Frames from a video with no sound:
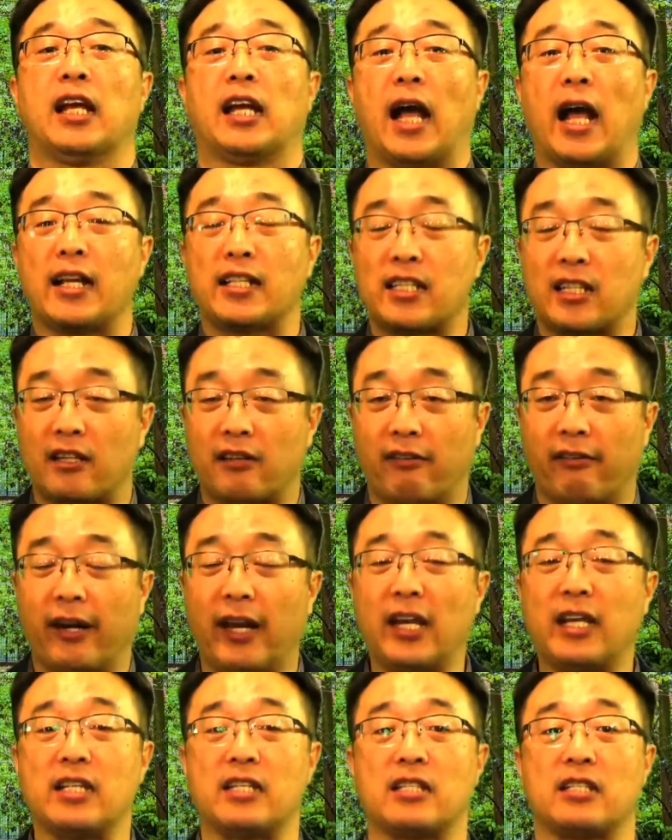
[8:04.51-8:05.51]
God's
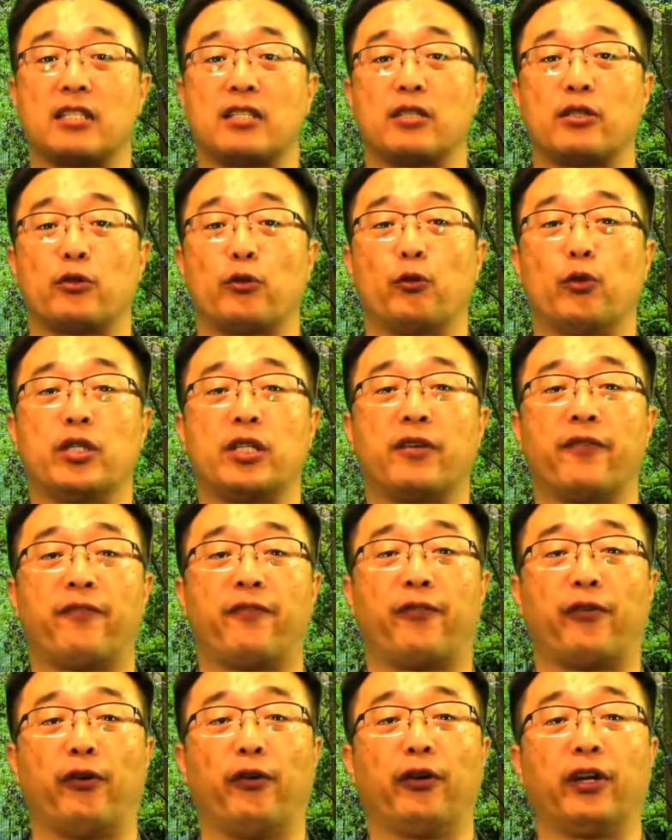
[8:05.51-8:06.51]
grace, which
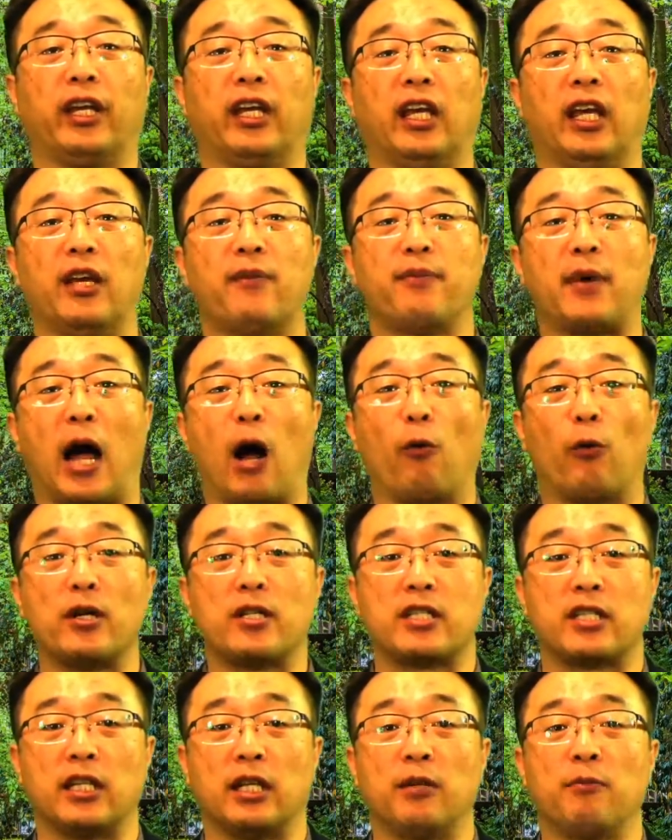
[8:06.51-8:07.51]
forgives our
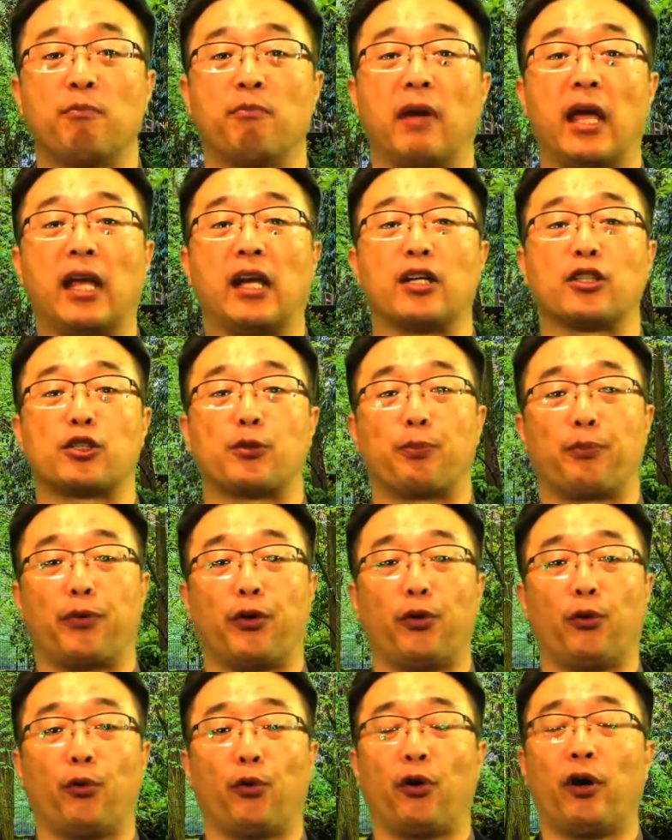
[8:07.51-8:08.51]
sin, makes us
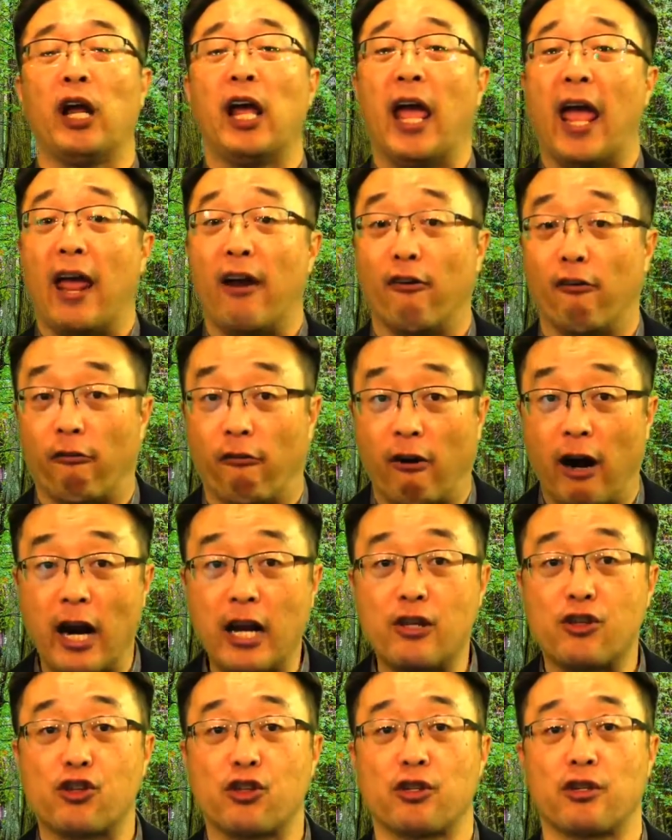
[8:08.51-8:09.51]
pure and
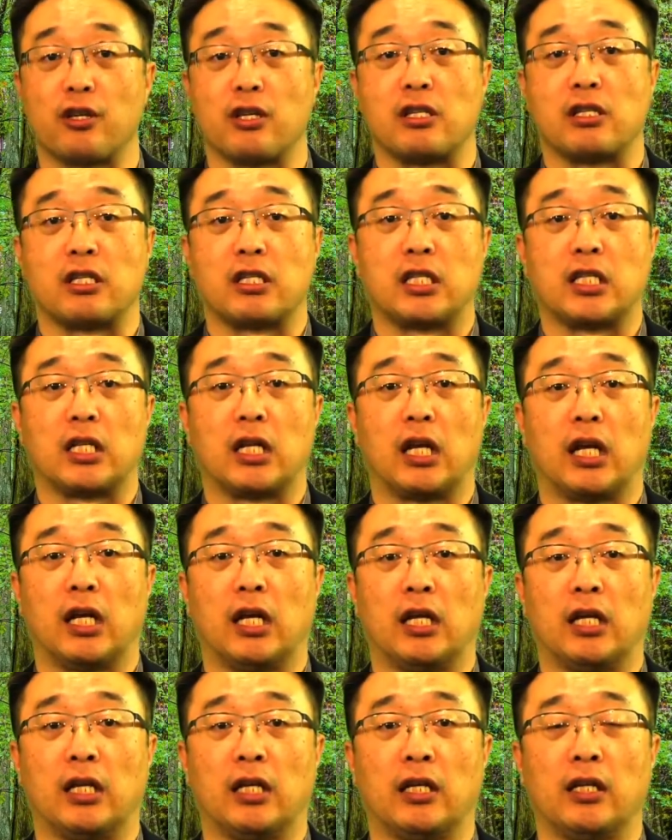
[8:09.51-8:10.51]
righteous.
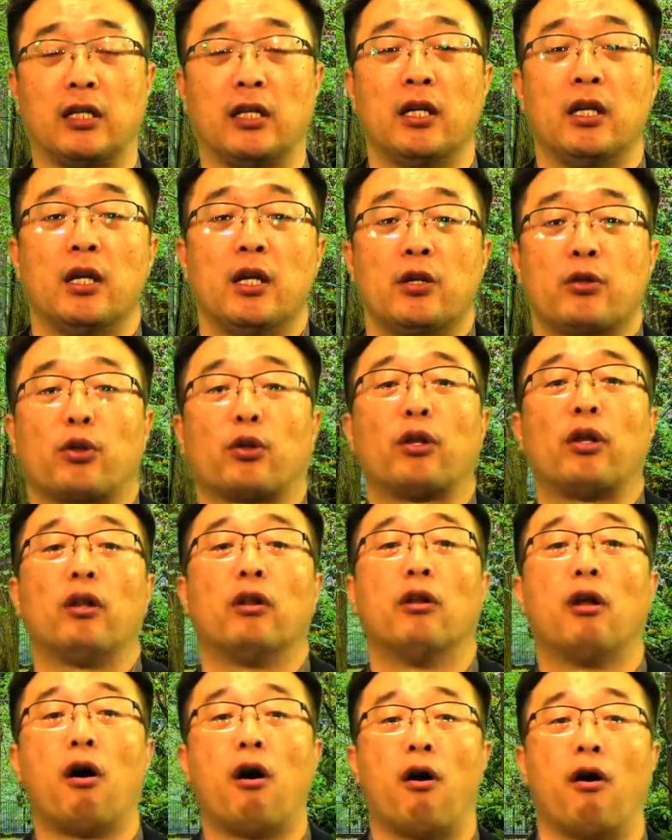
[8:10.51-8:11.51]
So the
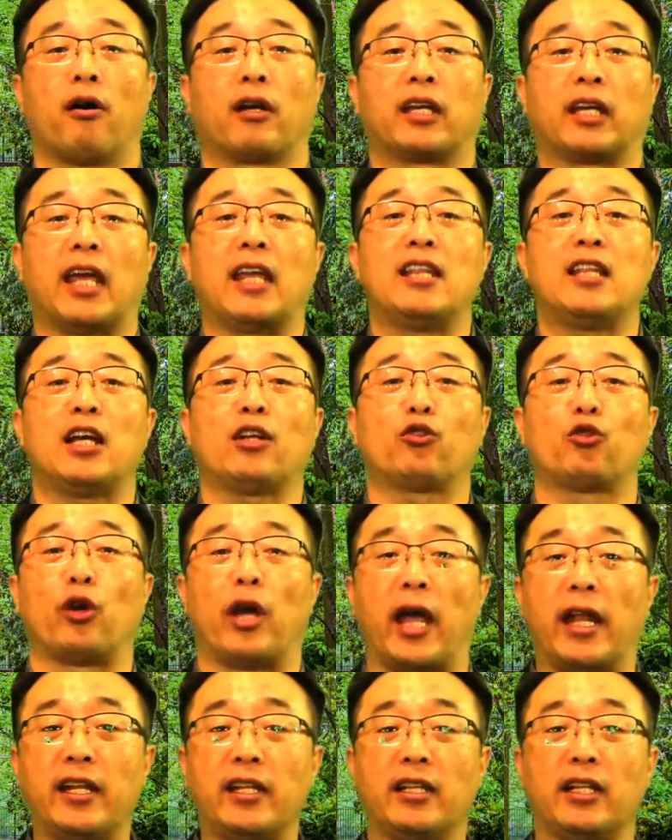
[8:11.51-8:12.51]
law cannot
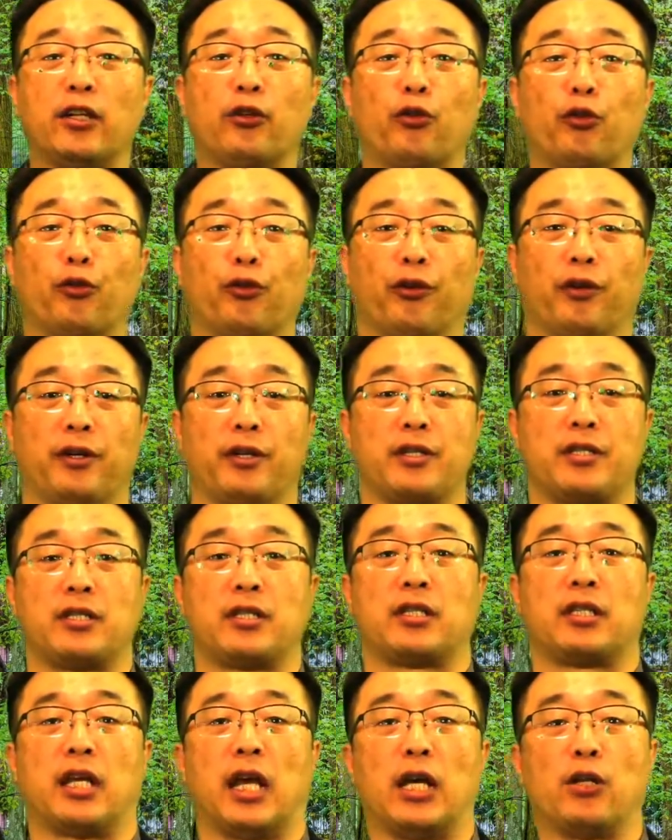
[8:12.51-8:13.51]
do anything to
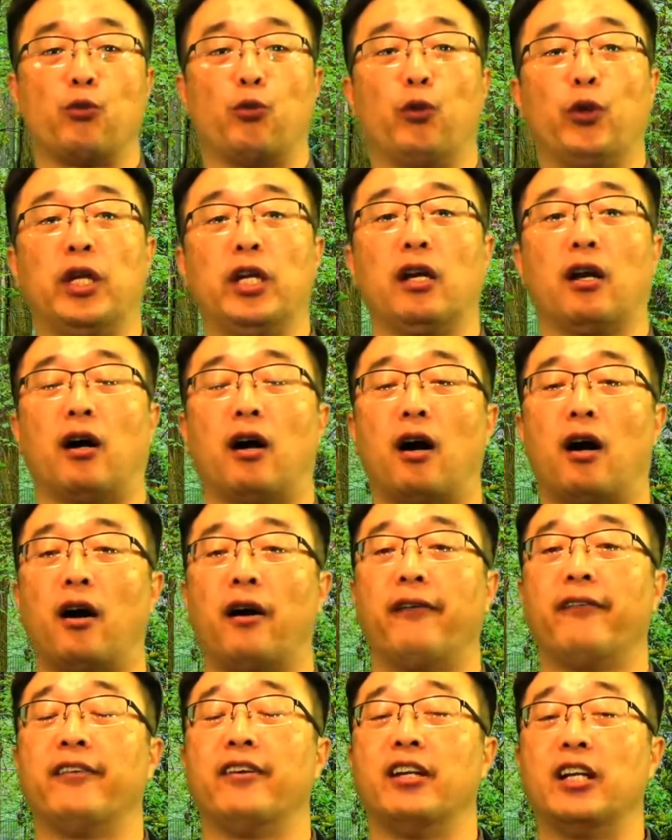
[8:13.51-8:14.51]
us, as we
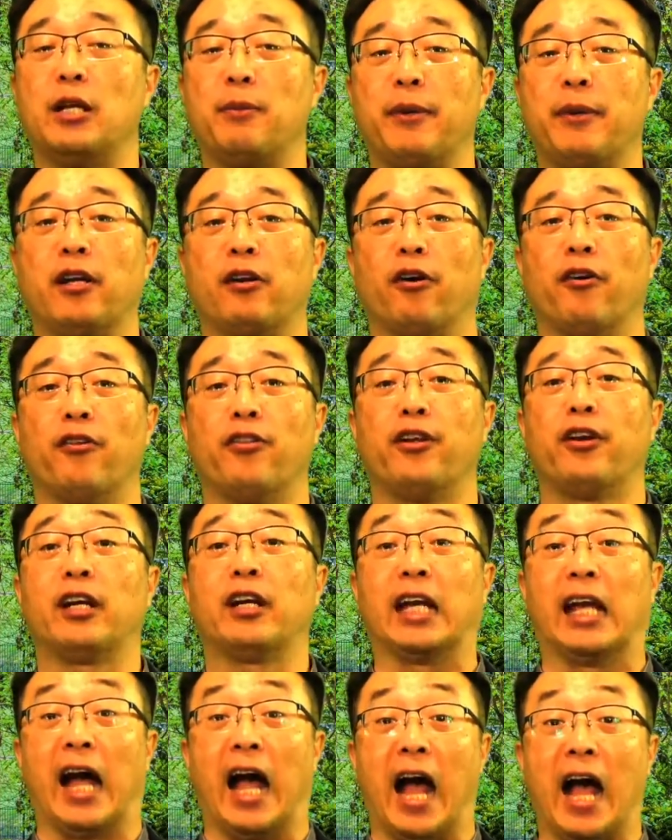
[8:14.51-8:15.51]
are living under
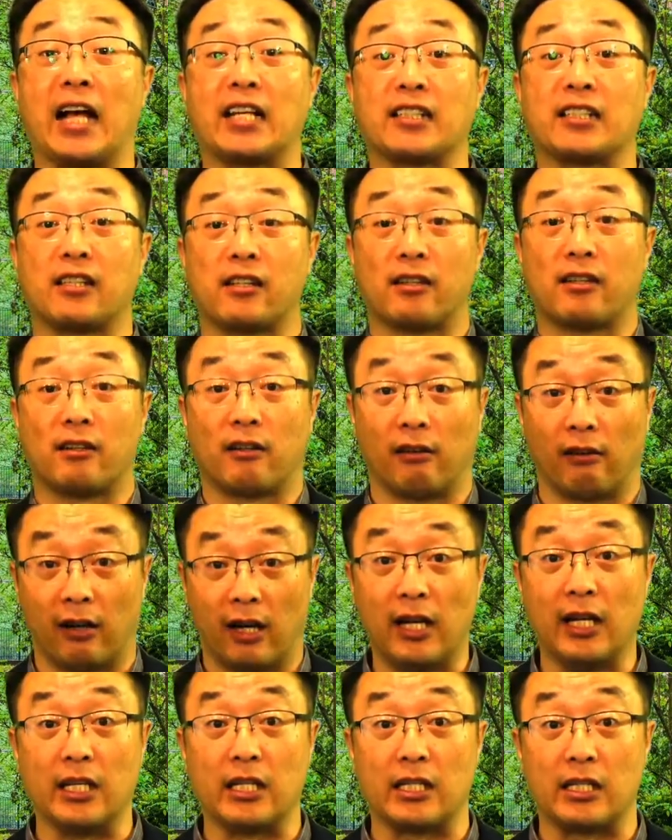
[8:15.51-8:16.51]
God's
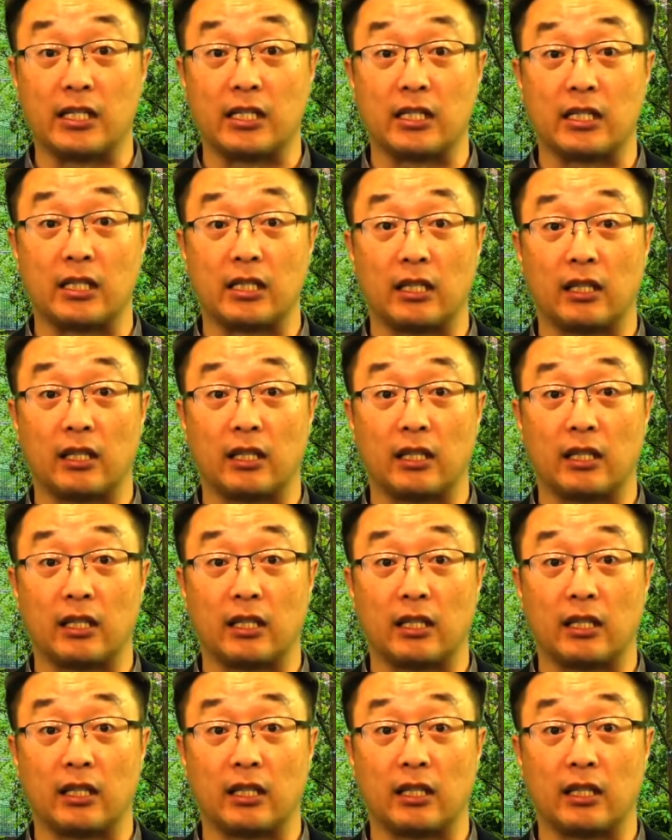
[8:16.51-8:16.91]
grace.